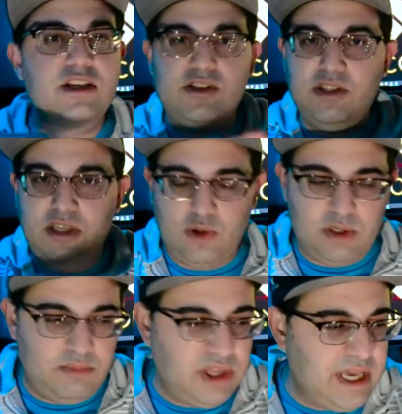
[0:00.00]
So that you
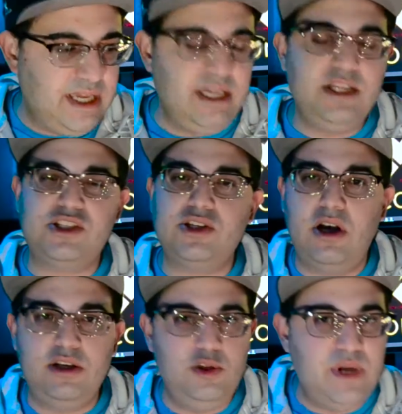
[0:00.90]
can play each
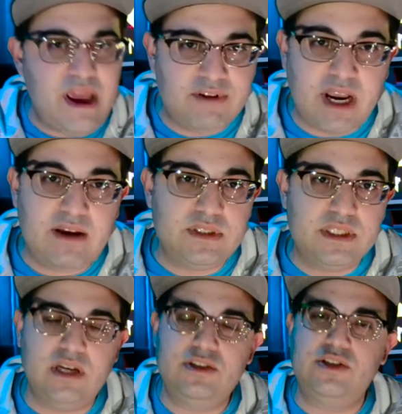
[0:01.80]
song. You never have to
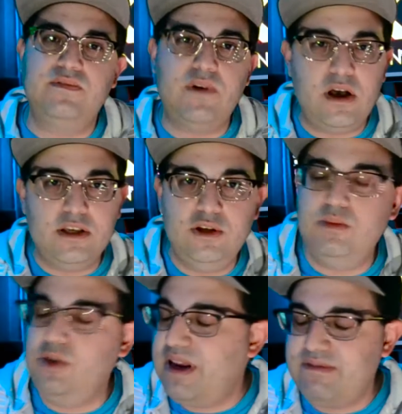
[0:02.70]
touch your
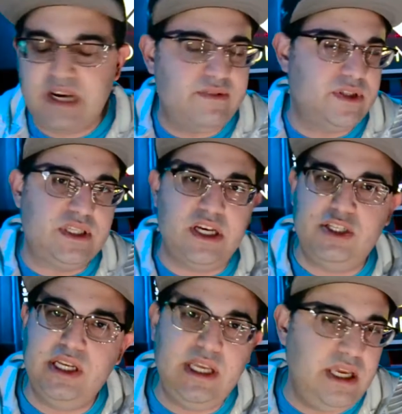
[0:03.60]
volume. You never have to touch
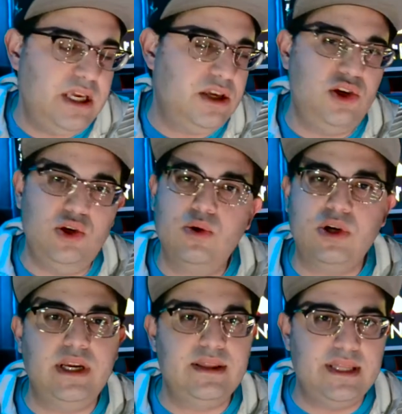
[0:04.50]
any EQ or
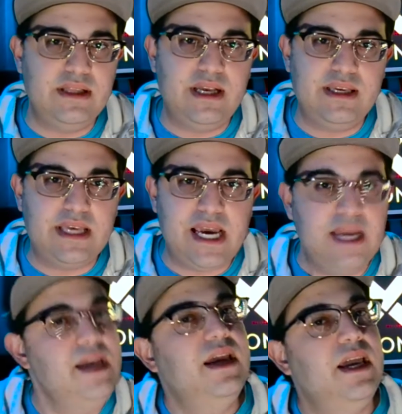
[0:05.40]
anything like that.
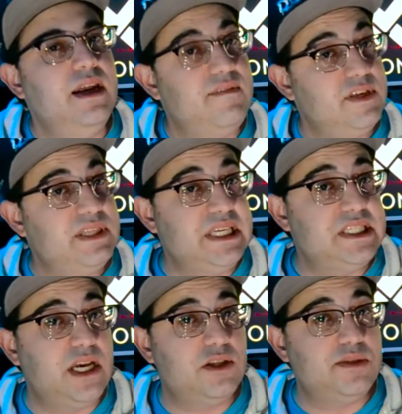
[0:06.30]
And everything sounds